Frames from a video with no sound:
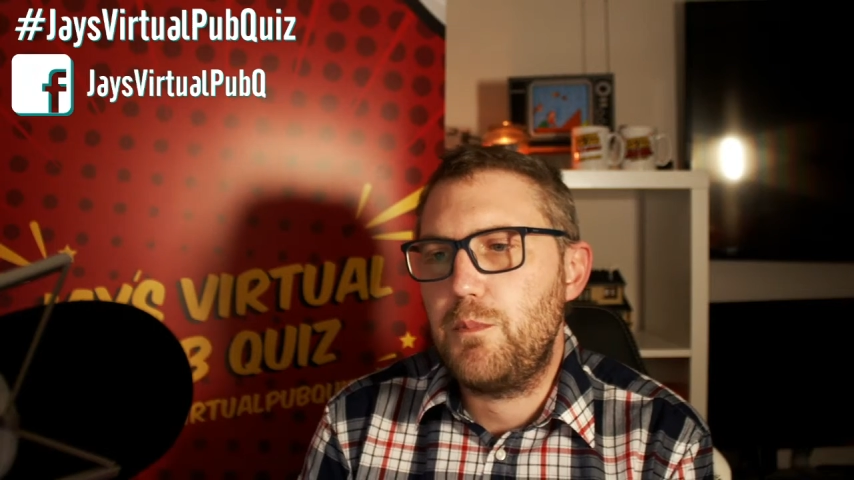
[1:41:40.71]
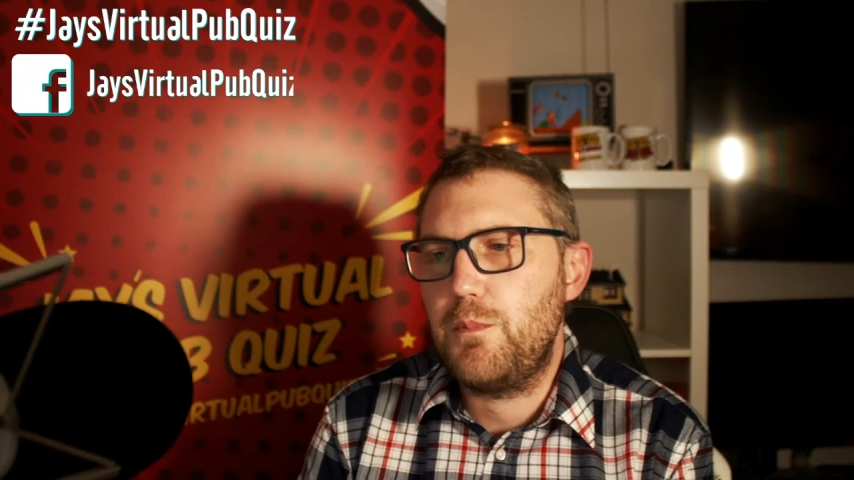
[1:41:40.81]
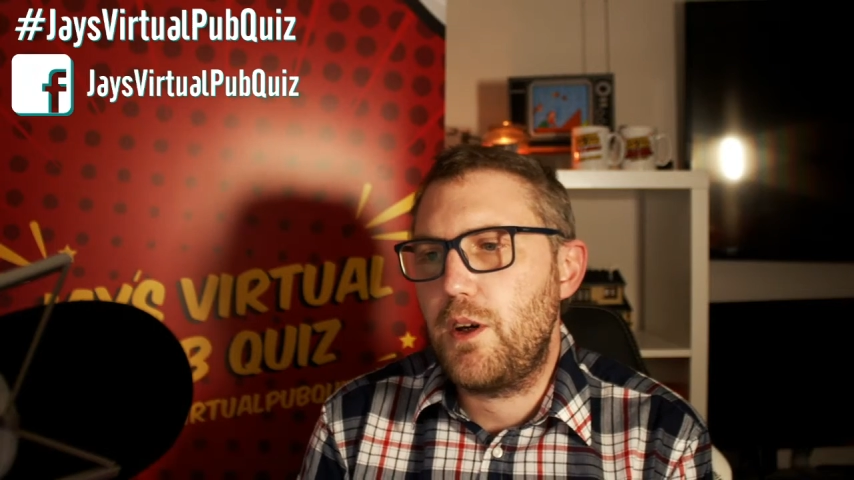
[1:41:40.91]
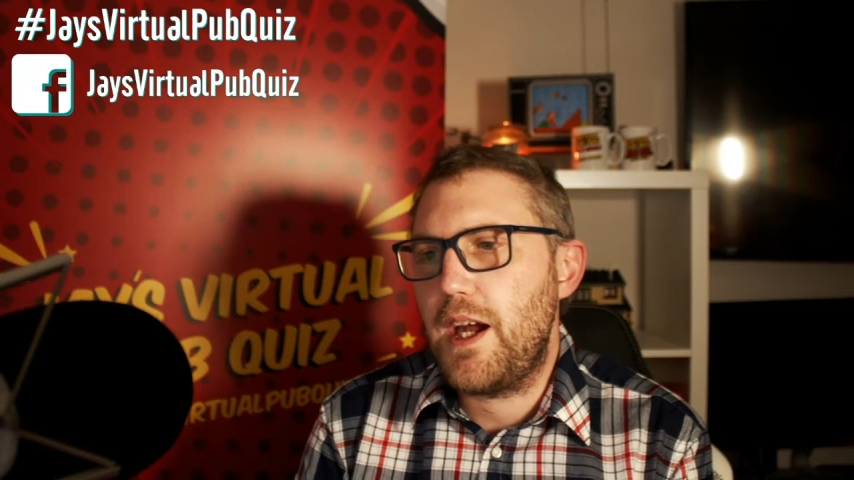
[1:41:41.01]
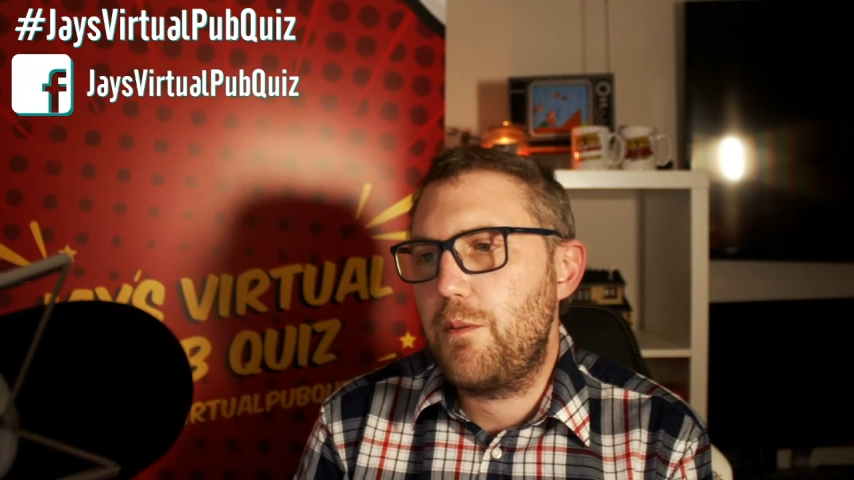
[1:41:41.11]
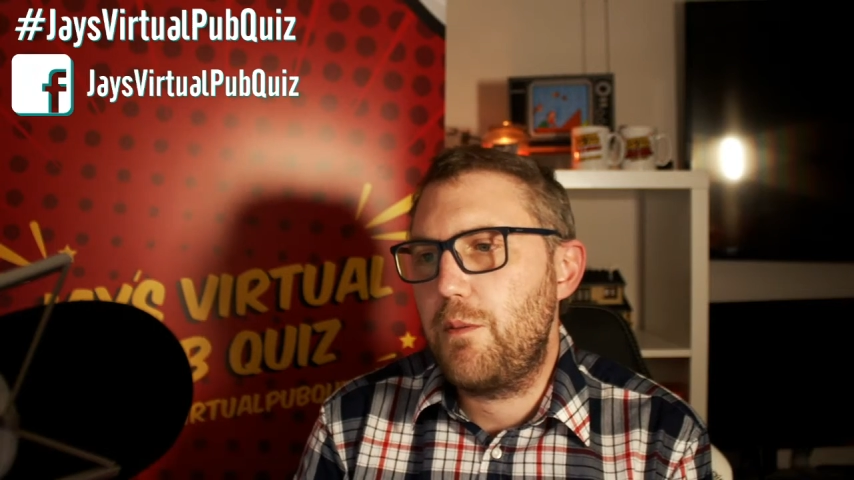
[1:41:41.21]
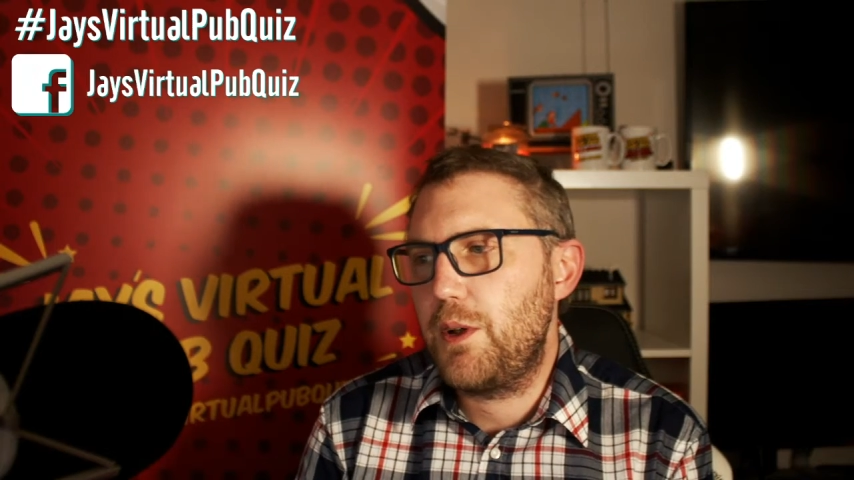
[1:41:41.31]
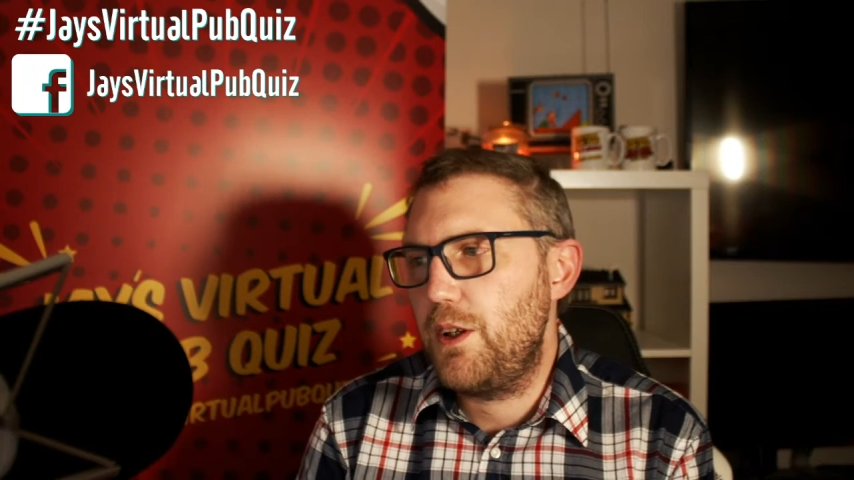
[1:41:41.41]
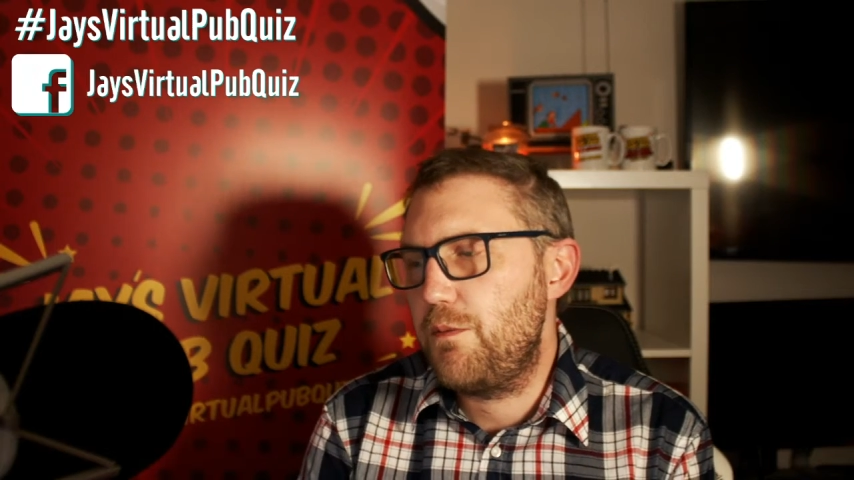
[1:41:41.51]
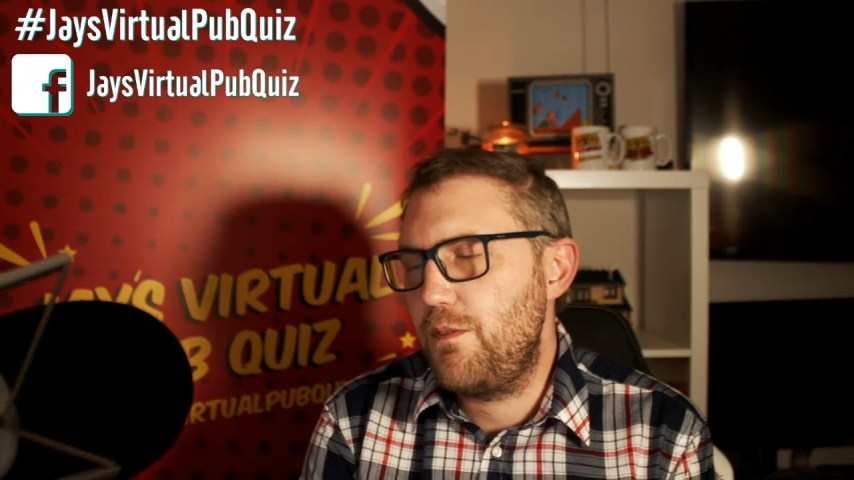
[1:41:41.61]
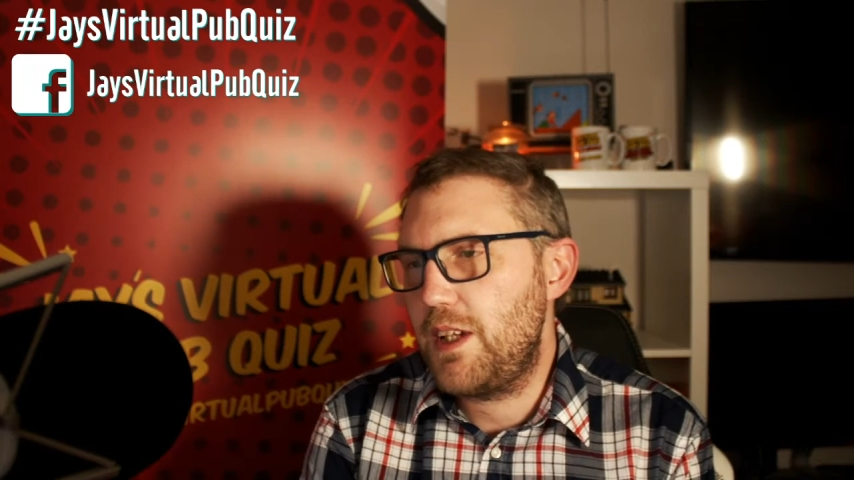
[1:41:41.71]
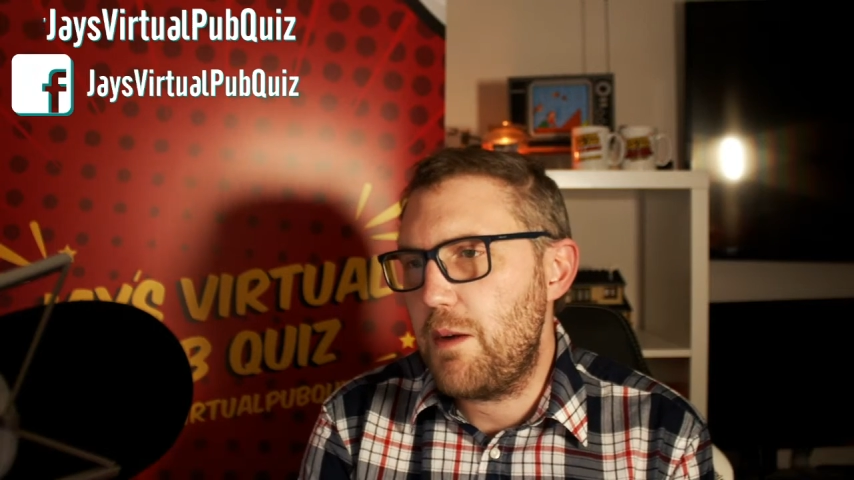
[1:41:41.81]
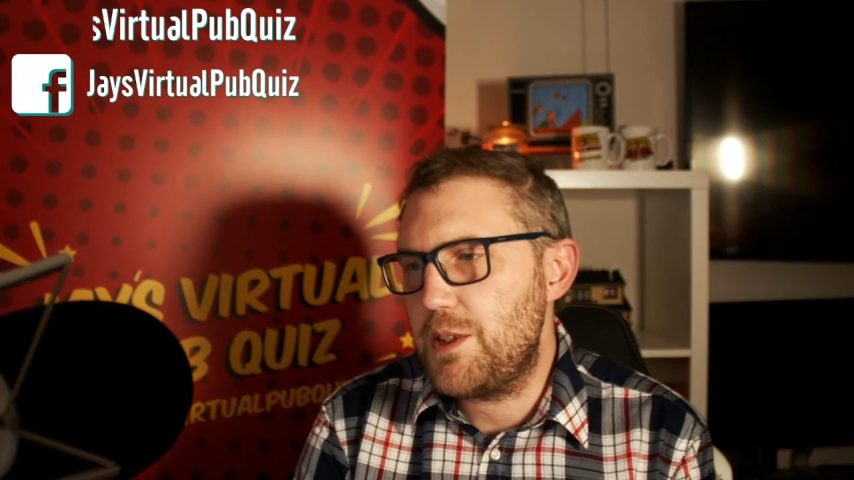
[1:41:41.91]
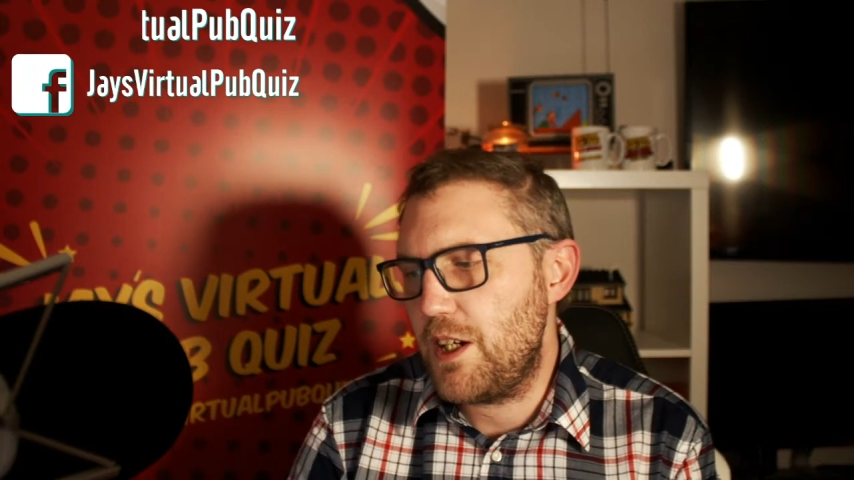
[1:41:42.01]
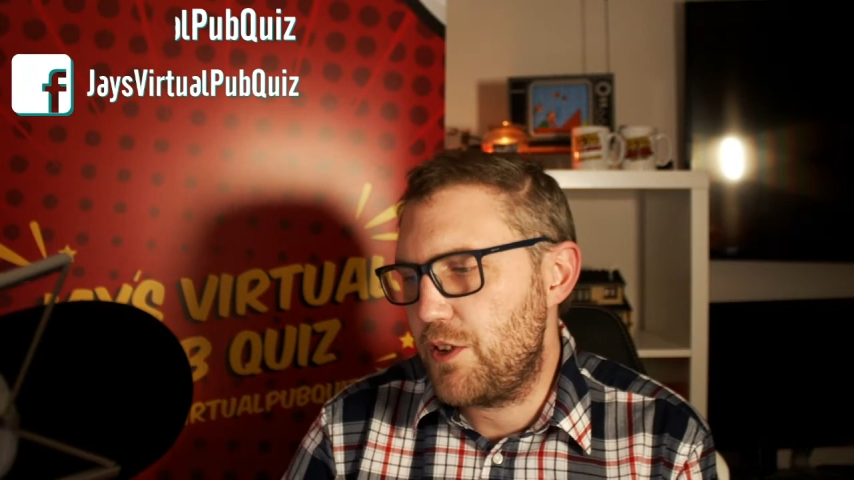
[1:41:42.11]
So yeah, I'm gonna get myself